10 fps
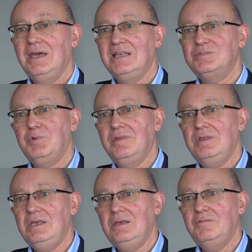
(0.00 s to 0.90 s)
It's
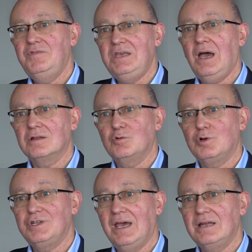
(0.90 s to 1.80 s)
with the Wihan
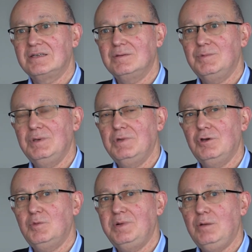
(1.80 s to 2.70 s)
Quartet. We're
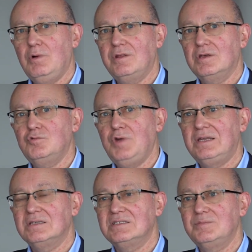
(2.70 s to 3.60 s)
going to play one of the
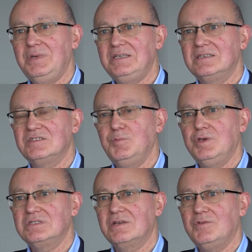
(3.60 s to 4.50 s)
greatest pieces of
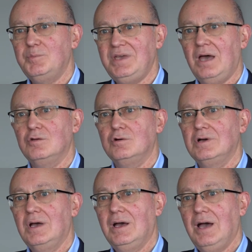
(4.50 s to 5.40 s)
music for
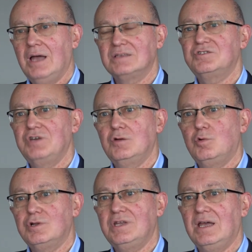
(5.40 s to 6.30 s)
piano and string
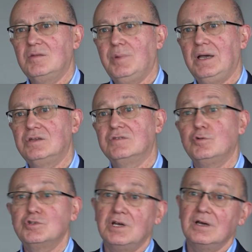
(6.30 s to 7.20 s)
quartet by
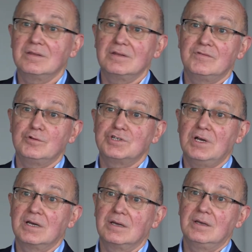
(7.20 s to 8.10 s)
Dvořák, the
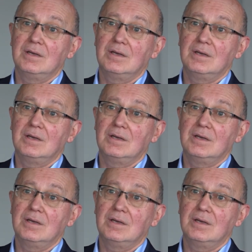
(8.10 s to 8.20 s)
Dvořák